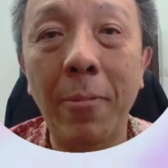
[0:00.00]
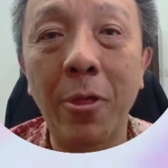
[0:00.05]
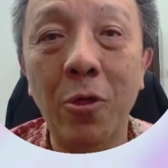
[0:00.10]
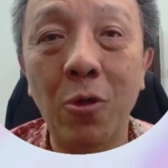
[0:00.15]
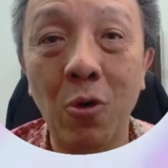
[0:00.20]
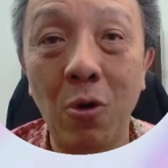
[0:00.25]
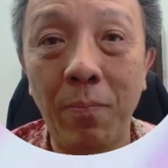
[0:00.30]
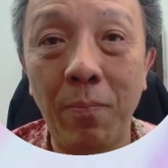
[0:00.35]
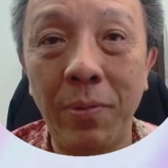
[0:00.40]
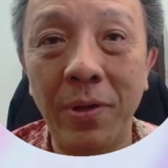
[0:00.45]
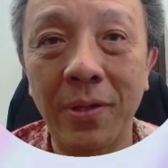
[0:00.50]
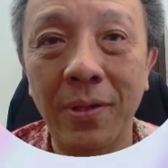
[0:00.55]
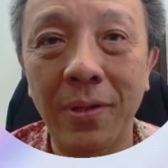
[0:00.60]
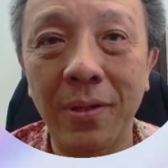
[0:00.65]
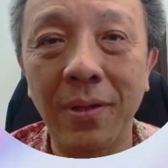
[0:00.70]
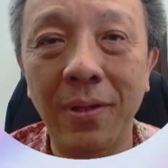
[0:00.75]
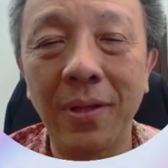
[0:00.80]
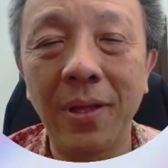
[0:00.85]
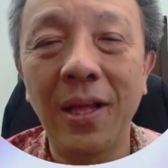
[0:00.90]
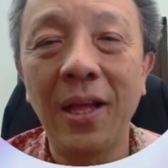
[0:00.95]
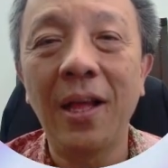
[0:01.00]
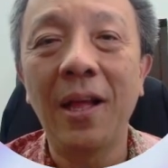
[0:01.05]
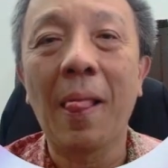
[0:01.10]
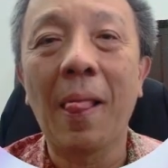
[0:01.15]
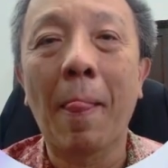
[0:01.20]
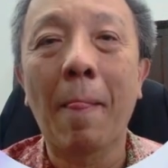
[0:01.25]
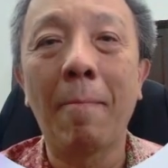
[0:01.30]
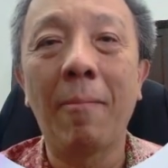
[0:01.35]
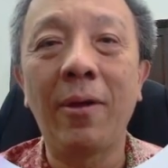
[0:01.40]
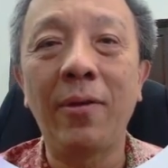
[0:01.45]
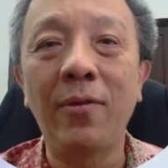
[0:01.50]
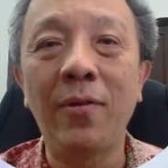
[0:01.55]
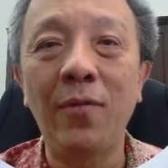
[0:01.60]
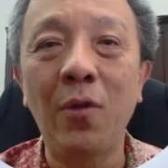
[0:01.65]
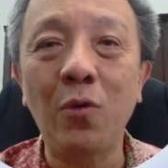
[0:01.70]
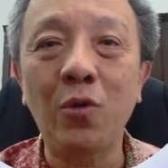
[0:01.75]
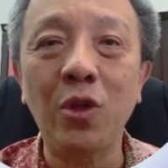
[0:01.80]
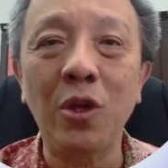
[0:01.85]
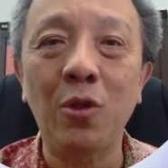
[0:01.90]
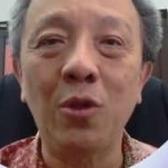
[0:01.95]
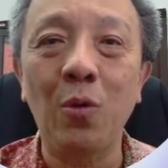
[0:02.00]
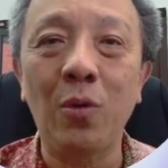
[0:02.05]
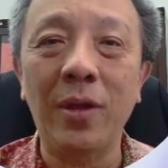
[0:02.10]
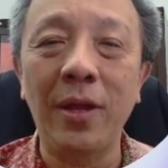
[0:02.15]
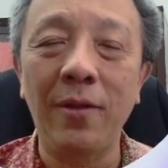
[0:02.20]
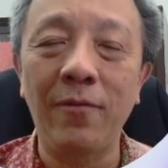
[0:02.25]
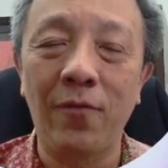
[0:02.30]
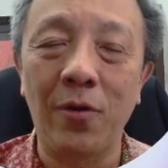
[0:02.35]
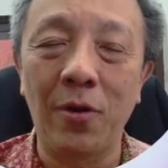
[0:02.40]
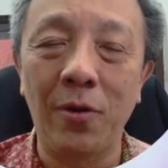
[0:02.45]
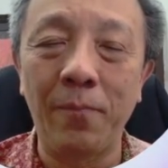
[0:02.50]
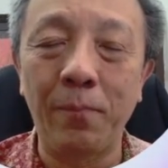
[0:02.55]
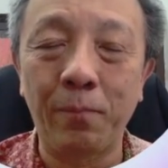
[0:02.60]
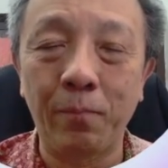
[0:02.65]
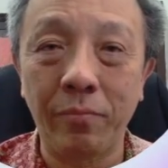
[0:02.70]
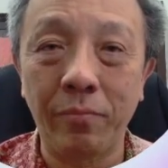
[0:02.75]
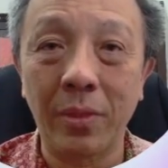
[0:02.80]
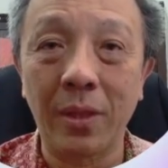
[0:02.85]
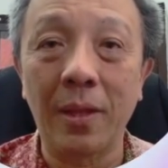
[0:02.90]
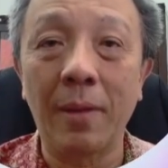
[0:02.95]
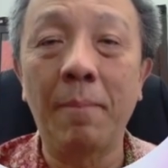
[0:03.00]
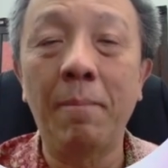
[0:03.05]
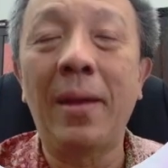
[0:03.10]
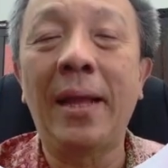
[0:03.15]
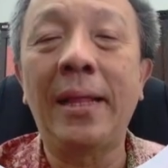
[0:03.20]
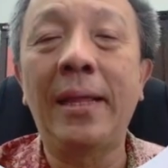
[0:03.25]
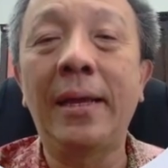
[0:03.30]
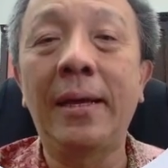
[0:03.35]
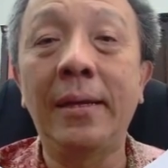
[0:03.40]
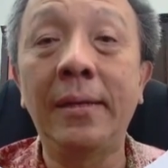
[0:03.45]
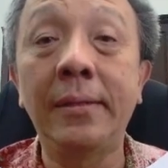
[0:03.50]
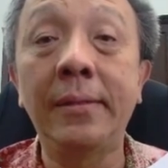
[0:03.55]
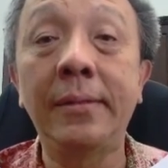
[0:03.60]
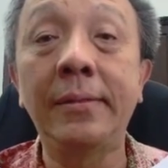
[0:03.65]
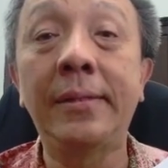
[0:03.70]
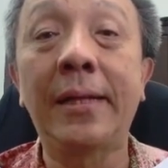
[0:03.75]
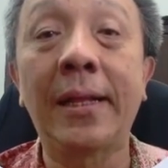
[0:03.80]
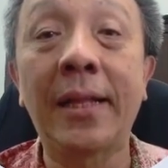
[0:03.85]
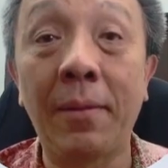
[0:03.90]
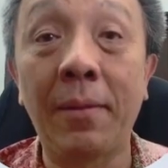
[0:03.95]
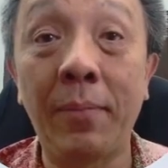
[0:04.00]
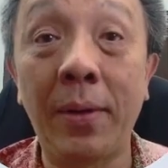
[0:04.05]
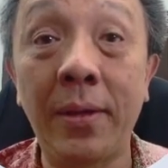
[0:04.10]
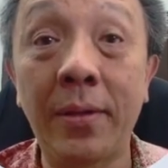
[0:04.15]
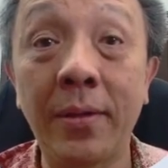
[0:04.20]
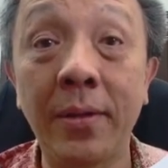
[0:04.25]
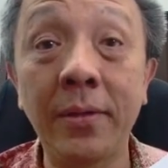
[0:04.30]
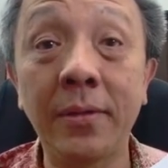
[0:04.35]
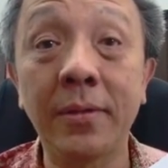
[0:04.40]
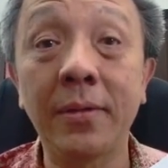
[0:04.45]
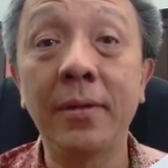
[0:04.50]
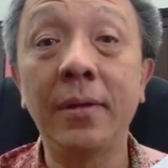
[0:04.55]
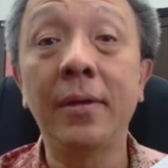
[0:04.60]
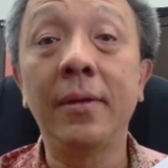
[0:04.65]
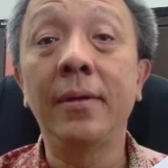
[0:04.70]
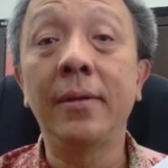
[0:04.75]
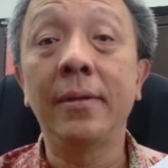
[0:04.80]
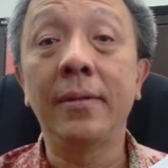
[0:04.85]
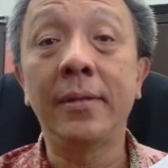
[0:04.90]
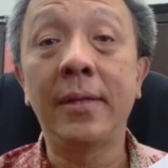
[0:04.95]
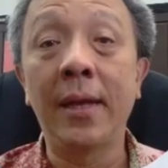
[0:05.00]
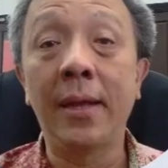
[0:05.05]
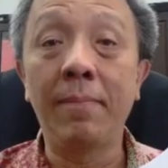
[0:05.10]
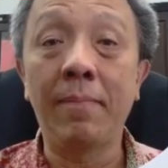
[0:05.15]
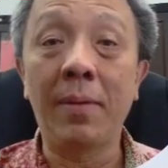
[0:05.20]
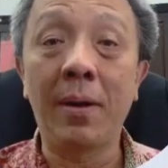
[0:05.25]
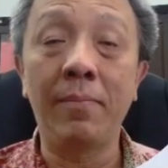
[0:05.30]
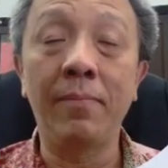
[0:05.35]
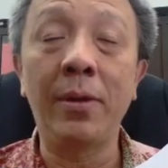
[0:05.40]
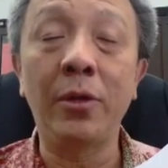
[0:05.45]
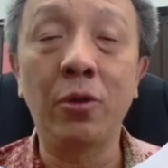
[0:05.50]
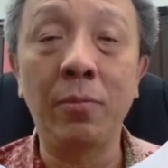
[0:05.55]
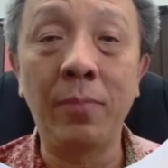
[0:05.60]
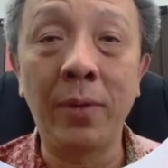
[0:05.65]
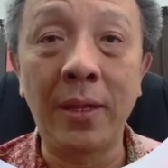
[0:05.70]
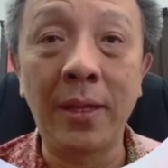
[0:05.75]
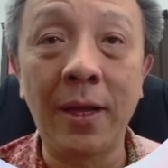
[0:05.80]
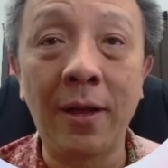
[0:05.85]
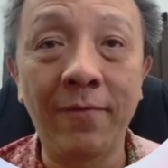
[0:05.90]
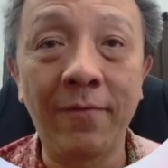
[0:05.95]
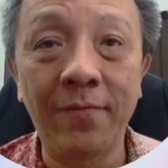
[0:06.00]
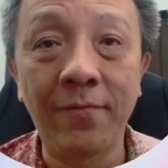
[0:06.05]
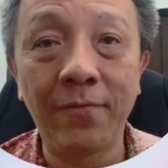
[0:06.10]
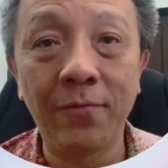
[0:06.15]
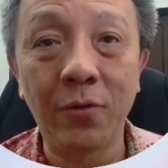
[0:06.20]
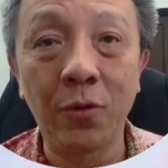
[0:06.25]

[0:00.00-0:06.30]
Scopus. But if you're just looking for medical databases, then PubMed should be enough.